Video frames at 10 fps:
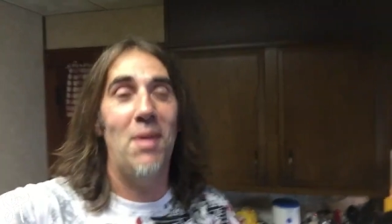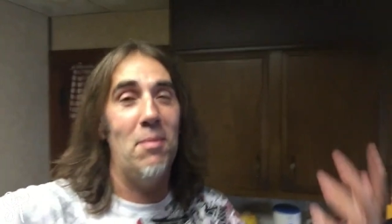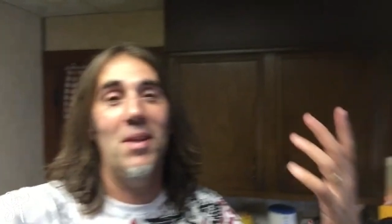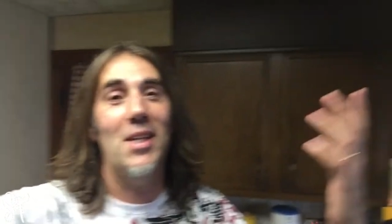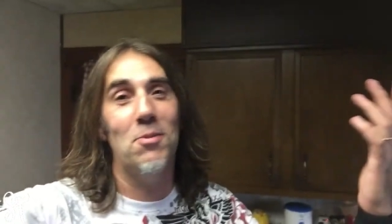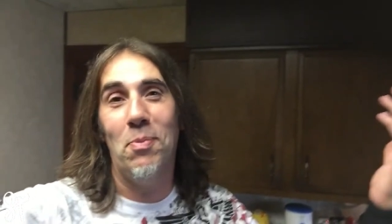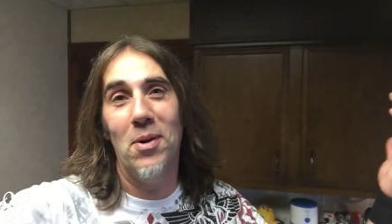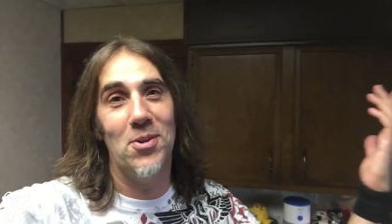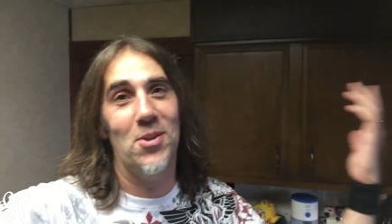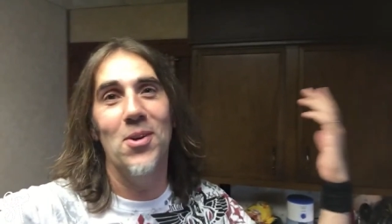maybe that's
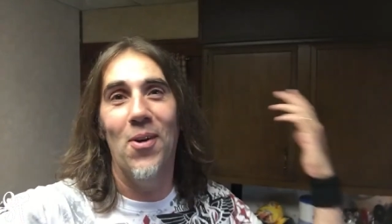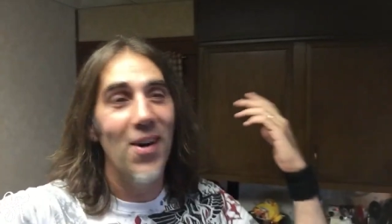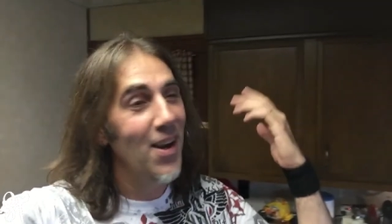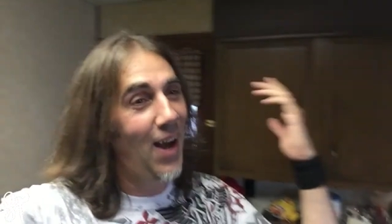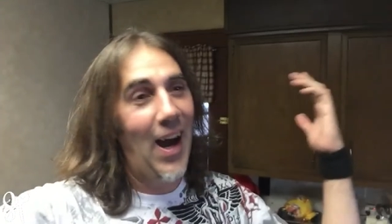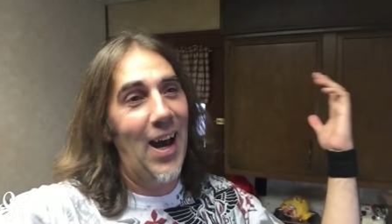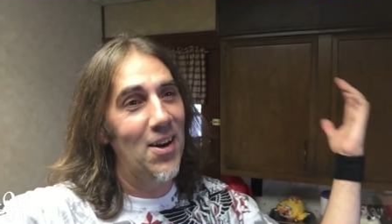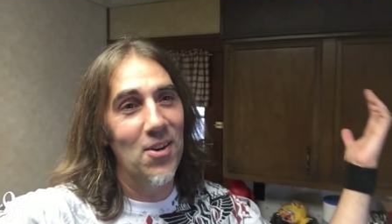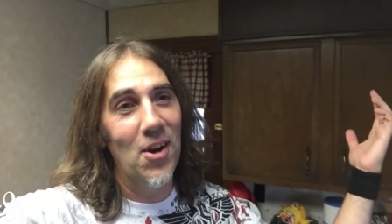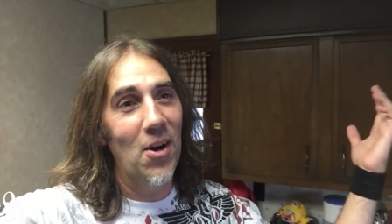personal. I
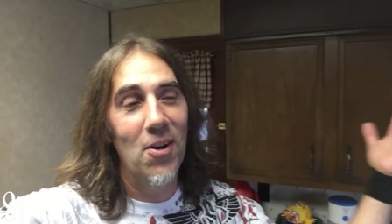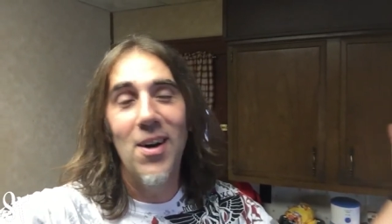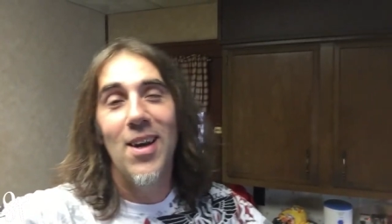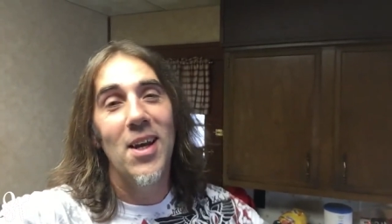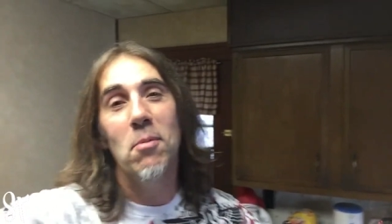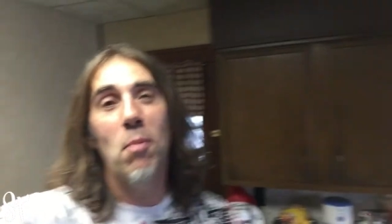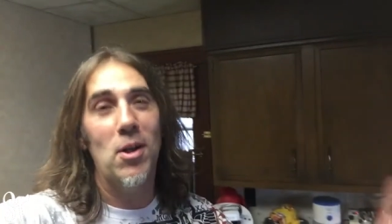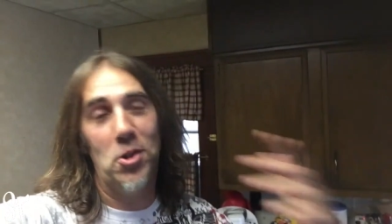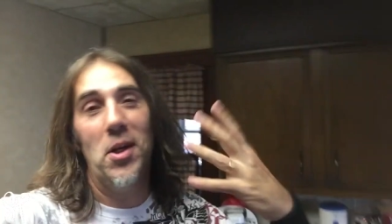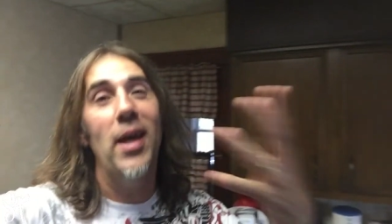don't know
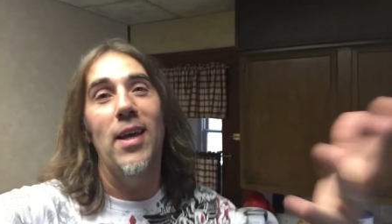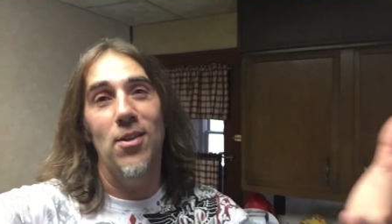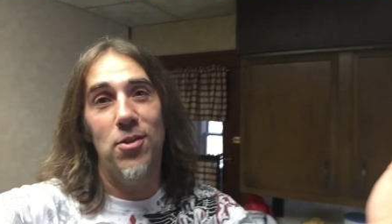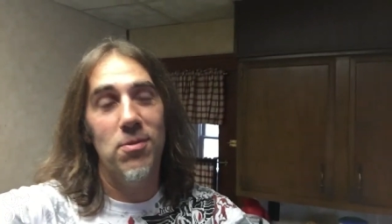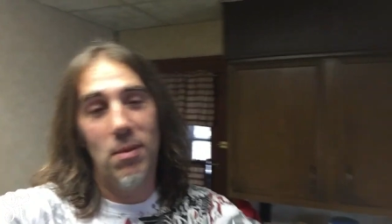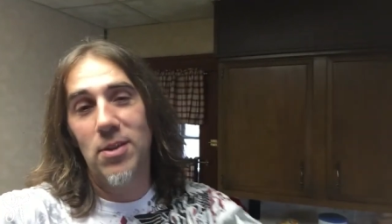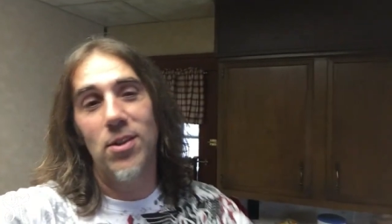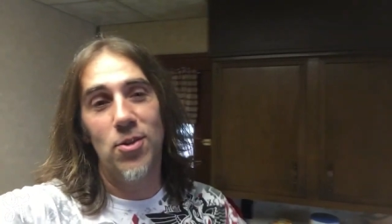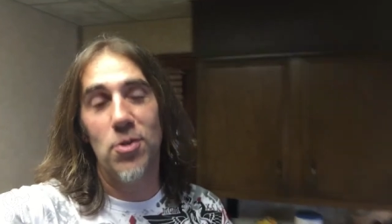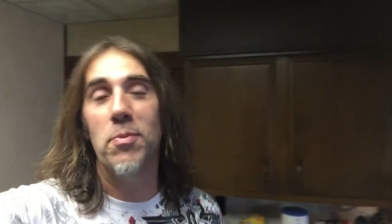but she is. My
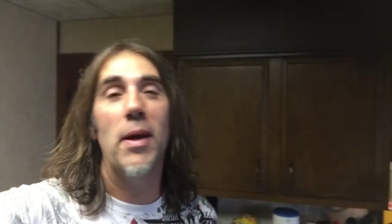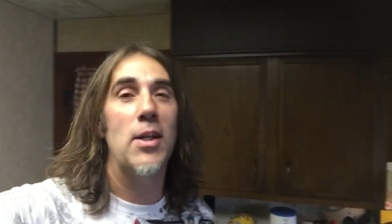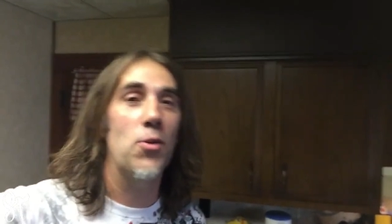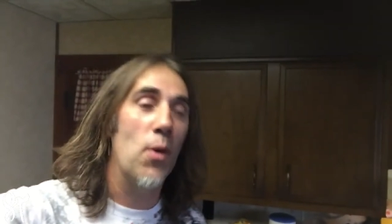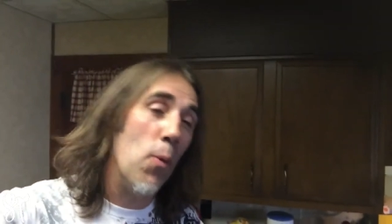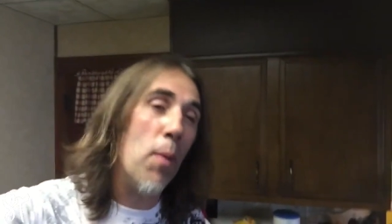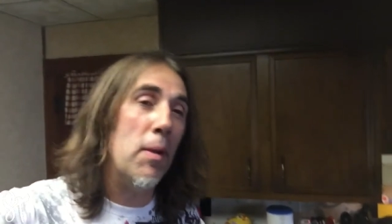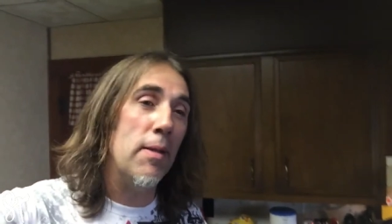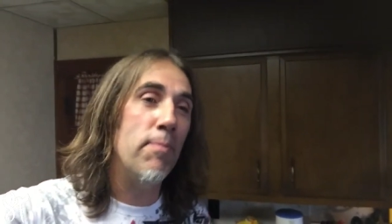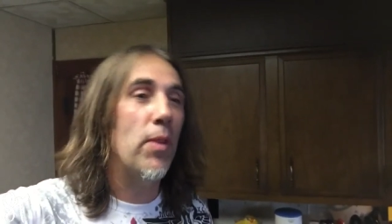sister's married to a
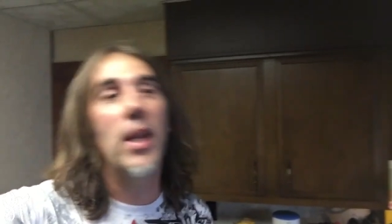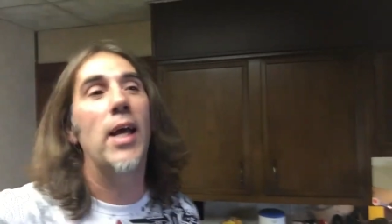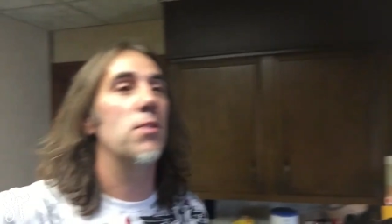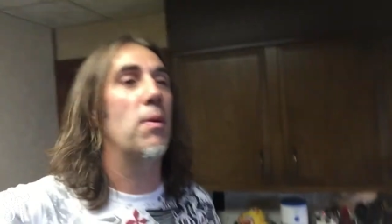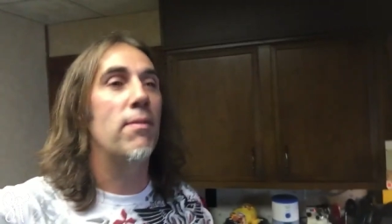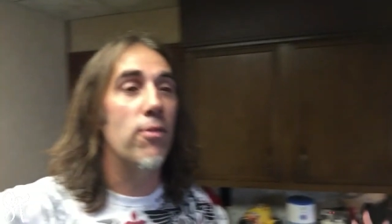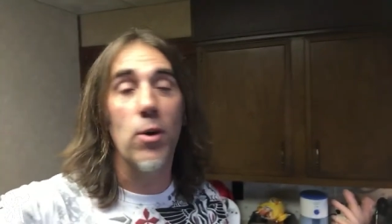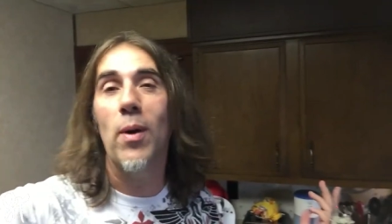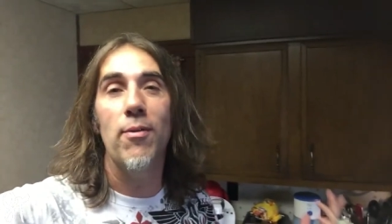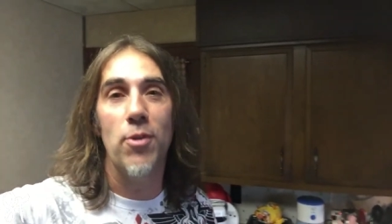woman and has been
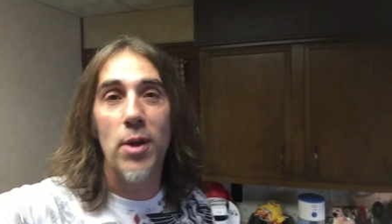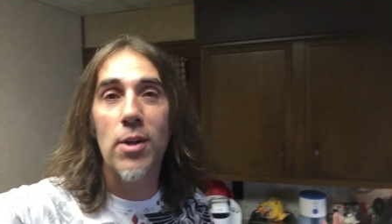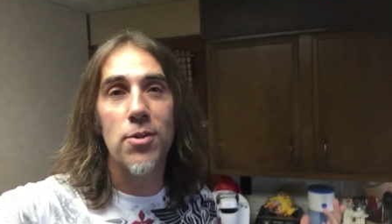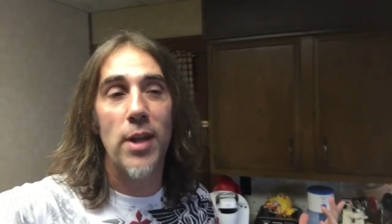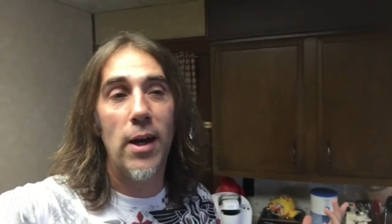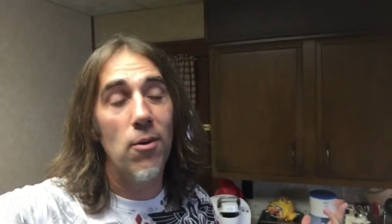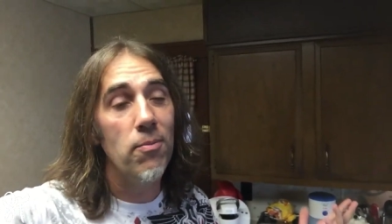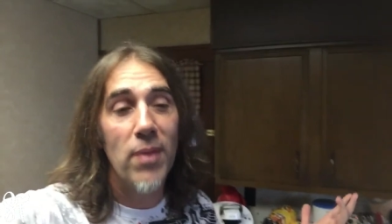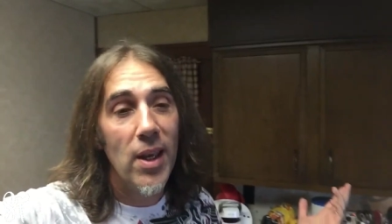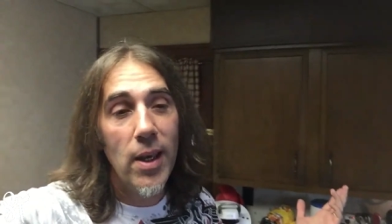for quite a few years now.